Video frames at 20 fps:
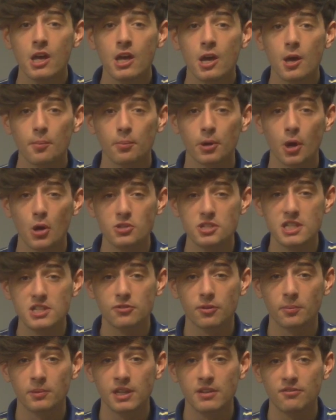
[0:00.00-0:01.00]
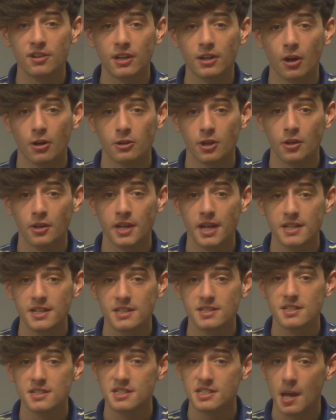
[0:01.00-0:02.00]
Proceeds from the event are donated
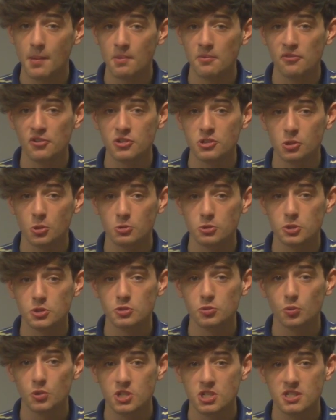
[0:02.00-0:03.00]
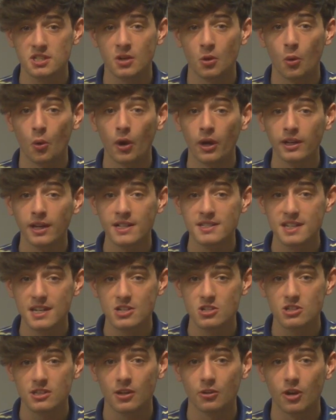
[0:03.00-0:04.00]
to Summit for Soldiers, which is an
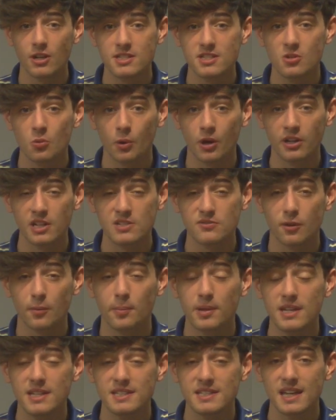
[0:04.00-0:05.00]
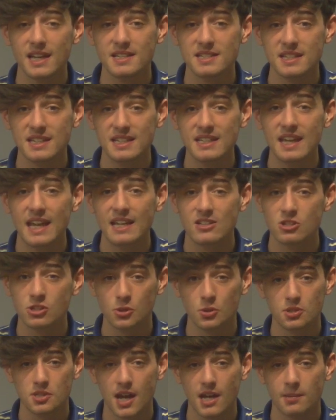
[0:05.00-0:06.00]
organization that raises awareness for PTSD and
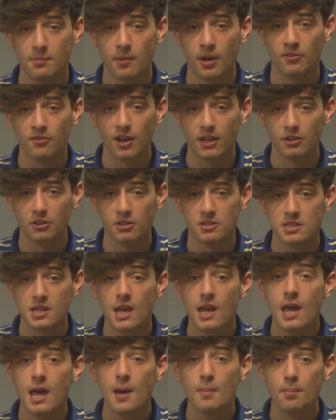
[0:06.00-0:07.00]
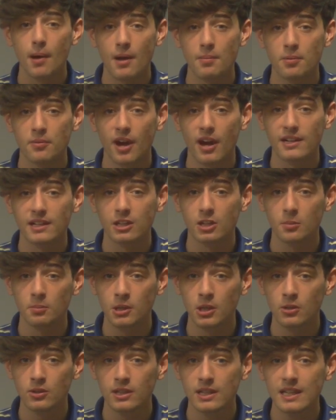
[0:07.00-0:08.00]
suicide among veterans by providing
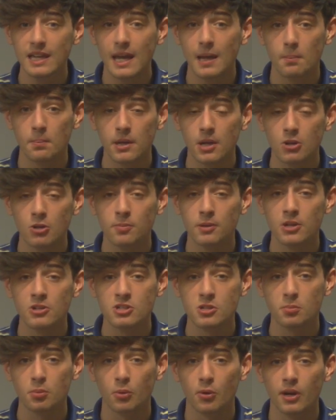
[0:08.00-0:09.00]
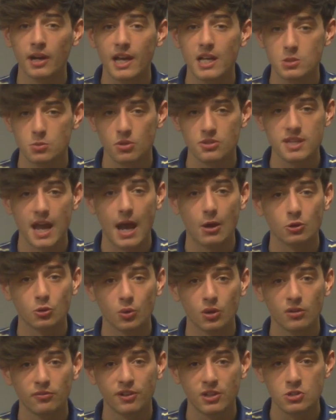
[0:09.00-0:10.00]
community and peer to peer support as well as
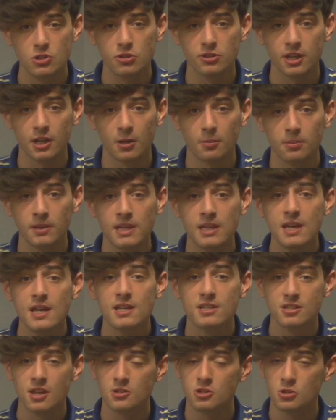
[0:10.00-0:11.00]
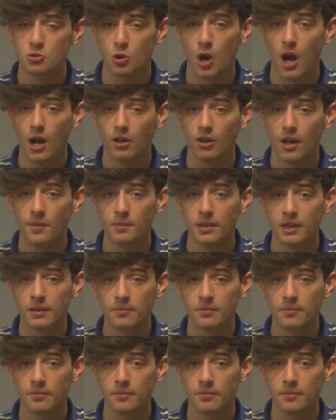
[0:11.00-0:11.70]
outdoor adventure therapy such as rock climbing.